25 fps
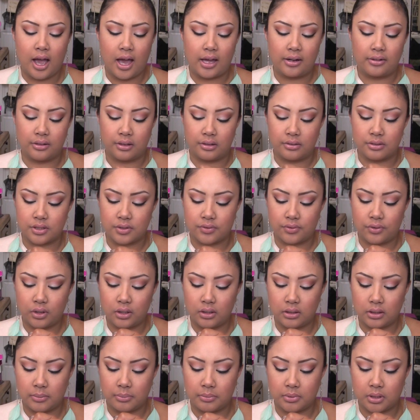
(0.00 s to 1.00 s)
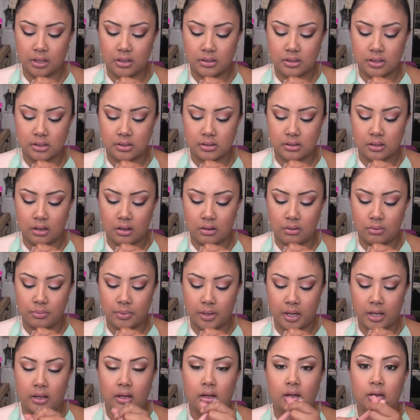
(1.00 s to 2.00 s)
I don't know. Sephora lip glosses go
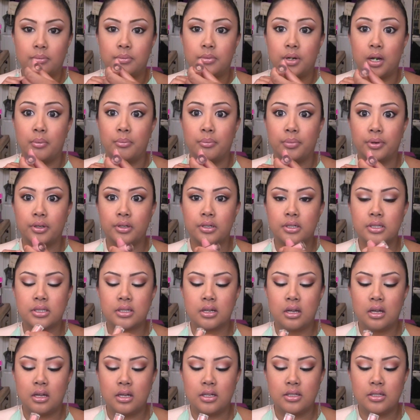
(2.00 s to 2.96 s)
by um, numbers.